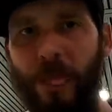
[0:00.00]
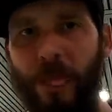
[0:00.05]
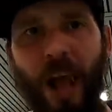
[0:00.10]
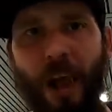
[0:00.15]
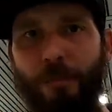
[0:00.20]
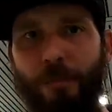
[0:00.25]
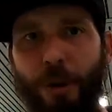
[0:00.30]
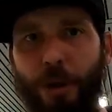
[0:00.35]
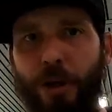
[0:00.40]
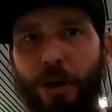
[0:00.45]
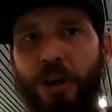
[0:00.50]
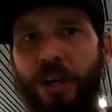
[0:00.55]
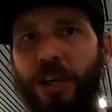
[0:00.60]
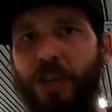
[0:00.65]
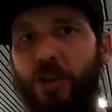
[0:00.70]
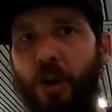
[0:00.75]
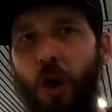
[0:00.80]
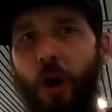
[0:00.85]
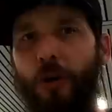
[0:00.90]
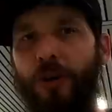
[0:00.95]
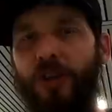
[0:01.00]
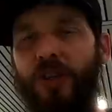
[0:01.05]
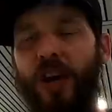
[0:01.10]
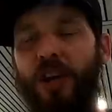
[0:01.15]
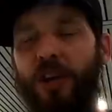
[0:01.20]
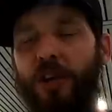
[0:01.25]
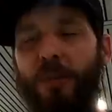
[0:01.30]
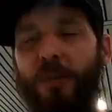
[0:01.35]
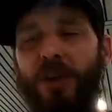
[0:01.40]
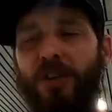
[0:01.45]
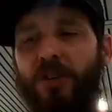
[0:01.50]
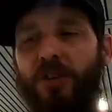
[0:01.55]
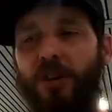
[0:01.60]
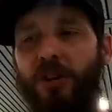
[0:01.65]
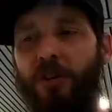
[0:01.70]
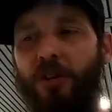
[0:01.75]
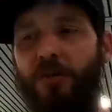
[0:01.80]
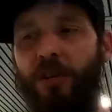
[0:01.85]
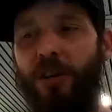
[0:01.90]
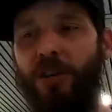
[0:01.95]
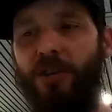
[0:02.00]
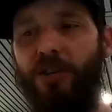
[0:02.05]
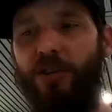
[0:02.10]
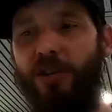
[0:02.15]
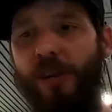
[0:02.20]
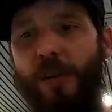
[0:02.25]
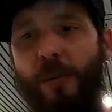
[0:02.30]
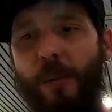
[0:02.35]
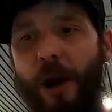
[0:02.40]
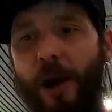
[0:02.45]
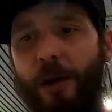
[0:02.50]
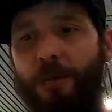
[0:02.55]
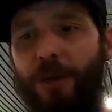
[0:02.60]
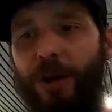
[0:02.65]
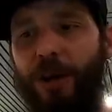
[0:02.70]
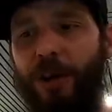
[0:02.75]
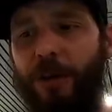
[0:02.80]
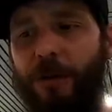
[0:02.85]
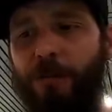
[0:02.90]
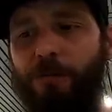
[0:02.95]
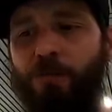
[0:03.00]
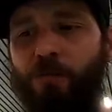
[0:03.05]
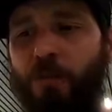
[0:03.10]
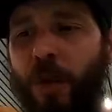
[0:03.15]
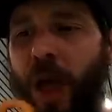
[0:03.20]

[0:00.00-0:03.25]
And Burger King's always had the best onion rings, in my opinion.